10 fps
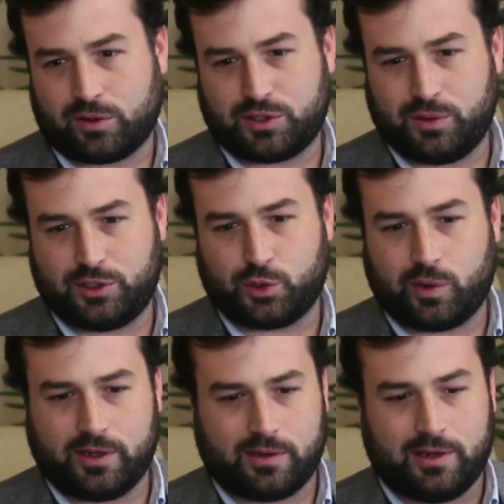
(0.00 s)
or to
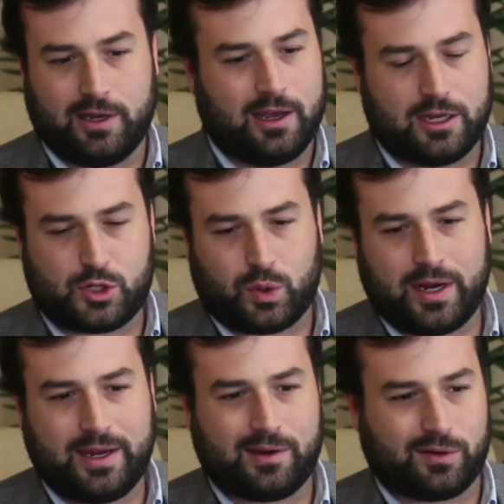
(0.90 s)
enjoy a, a
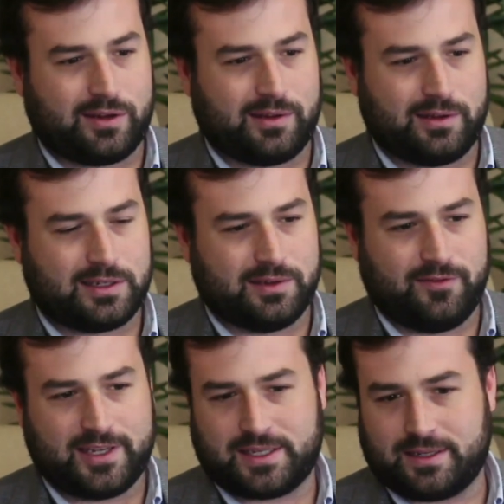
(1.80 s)
drink or to, to
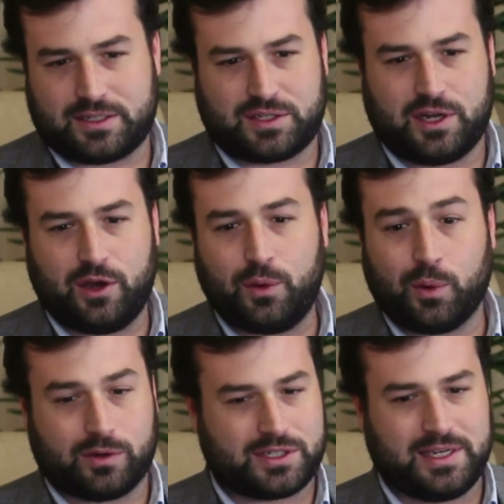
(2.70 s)
visit the snow
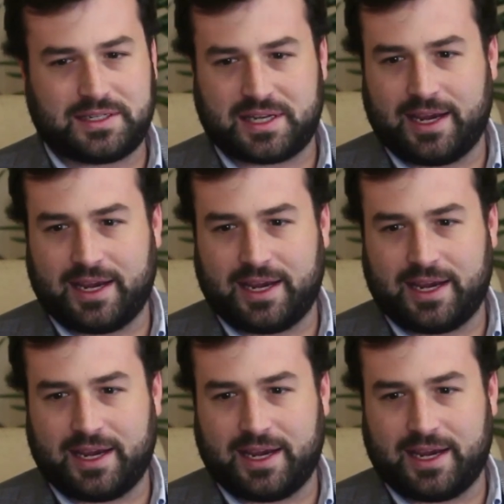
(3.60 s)
or see mm-hmm.